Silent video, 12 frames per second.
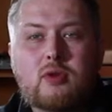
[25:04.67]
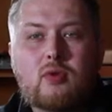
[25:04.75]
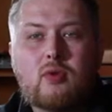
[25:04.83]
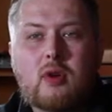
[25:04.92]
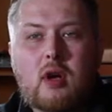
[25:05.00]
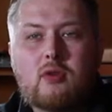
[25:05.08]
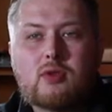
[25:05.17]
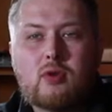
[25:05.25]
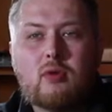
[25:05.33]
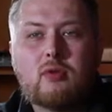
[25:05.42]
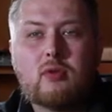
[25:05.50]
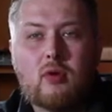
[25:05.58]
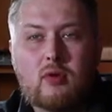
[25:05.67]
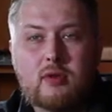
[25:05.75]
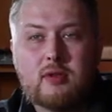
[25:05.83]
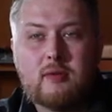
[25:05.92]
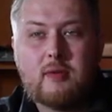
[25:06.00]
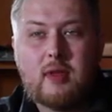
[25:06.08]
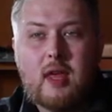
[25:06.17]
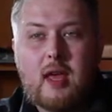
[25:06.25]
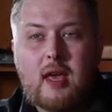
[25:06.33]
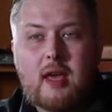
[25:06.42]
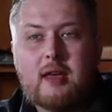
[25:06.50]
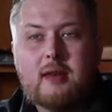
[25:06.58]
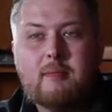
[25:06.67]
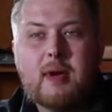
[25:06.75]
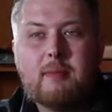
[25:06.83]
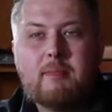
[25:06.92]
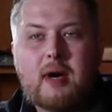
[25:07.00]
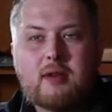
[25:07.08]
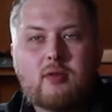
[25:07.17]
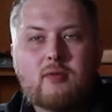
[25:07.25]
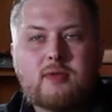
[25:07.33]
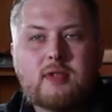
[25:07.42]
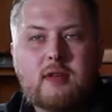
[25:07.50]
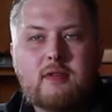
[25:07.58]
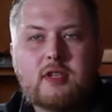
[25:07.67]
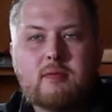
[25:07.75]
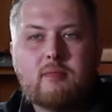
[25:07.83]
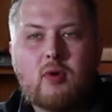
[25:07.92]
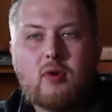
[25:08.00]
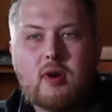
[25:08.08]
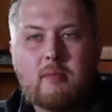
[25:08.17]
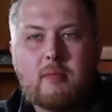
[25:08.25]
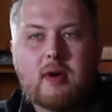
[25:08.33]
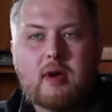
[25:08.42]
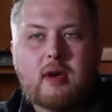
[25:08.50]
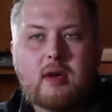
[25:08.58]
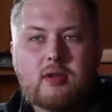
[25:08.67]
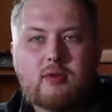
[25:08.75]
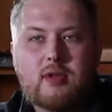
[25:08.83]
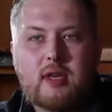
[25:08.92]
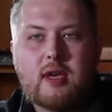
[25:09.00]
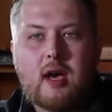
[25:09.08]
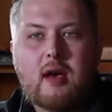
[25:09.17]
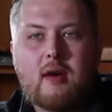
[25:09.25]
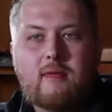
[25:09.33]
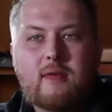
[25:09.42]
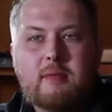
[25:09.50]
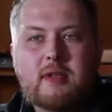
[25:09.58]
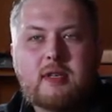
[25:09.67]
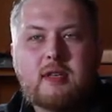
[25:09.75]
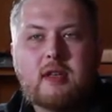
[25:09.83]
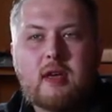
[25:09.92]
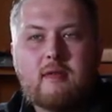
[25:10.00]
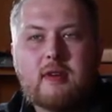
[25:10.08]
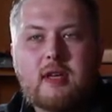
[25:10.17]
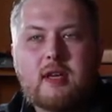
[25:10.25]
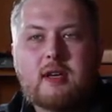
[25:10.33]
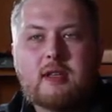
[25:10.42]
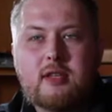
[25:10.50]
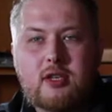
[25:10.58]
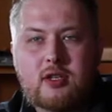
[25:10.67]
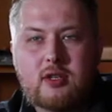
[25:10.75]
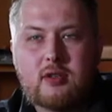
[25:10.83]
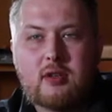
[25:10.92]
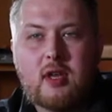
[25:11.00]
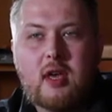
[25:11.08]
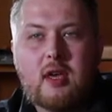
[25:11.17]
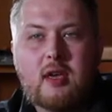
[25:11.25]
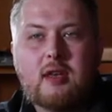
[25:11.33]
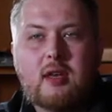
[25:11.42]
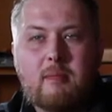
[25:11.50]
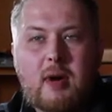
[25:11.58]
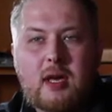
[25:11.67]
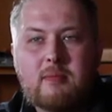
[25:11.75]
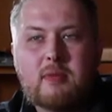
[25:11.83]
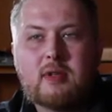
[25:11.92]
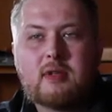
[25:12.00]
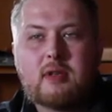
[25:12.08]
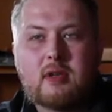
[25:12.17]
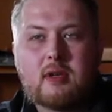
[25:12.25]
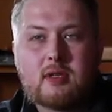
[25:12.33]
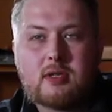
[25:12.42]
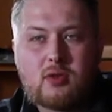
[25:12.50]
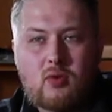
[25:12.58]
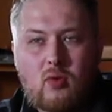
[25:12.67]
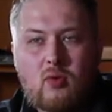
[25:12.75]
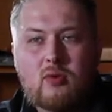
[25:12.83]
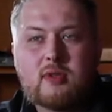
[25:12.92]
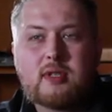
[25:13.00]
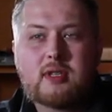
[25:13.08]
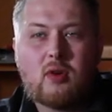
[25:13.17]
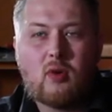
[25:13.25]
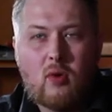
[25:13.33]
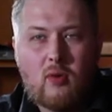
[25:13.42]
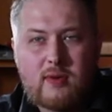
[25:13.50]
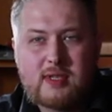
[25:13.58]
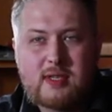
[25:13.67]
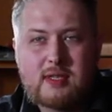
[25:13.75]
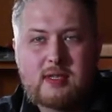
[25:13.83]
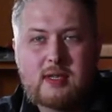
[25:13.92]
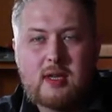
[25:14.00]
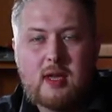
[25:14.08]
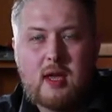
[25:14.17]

to household load. In my part of television program today, I film it in everyday condition, in apartment, schools, offices.